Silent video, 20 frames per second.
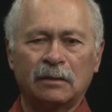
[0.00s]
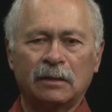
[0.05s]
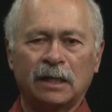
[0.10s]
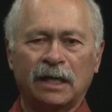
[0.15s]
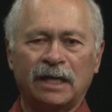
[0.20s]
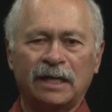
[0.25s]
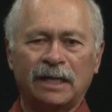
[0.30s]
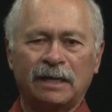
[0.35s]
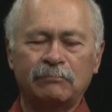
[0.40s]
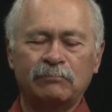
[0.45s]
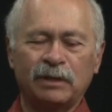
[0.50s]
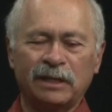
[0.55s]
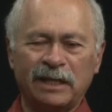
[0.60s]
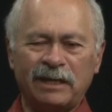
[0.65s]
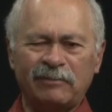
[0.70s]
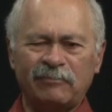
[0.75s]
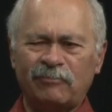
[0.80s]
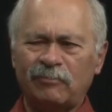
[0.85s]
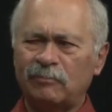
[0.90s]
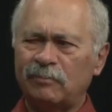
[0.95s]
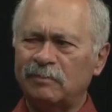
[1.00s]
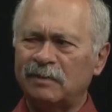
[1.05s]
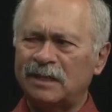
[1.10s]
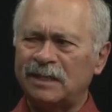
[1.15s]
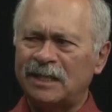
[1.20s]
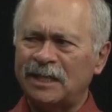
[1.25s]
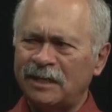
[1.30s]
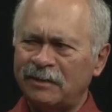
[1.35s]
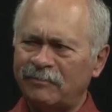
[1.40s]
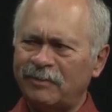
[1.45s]
And I believe for
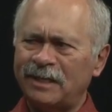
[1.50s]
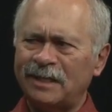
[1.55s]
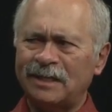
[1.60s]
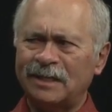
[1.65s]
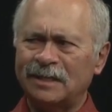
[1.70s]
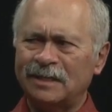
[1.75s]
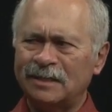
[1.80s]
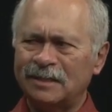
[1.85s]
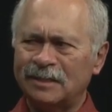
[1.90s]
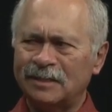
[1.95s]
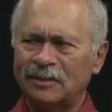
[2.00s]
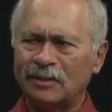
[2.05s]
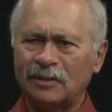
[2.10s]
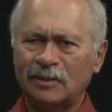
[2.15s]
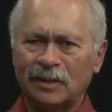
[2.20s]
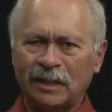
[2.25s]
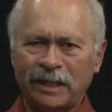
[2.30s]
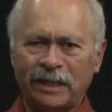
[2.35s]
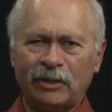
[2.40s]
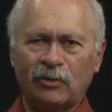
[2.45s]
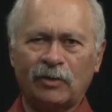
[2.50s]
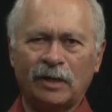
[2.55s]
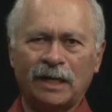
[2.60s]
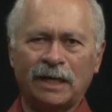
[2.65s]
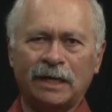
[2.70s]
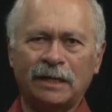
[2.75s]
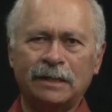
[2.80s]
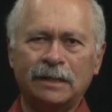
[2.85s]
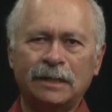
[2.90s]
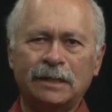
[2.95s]
TV later
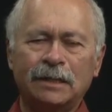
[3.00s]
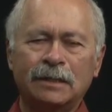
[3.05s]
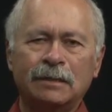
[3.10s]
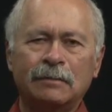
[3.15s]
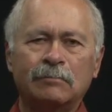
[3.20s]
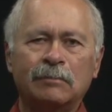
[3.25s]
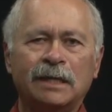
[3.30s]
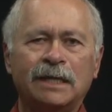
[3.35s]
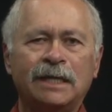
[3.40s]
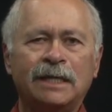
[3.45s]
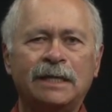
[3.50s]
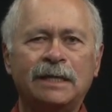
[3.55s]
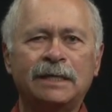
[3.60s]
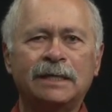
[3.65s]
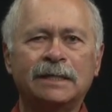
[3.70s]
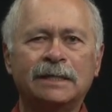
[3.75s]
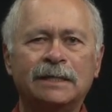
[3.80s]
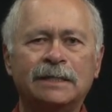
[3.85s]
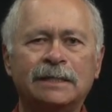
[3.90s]
on, but he